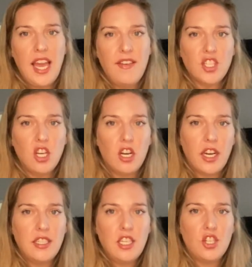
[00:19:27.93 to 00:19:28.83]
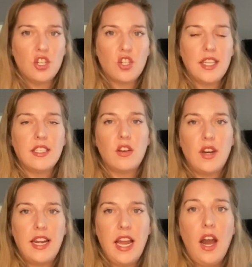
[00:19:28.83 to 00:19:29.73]
have a Target t-shirt dress on
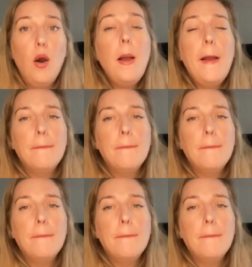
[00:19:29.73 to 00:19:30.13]
right now.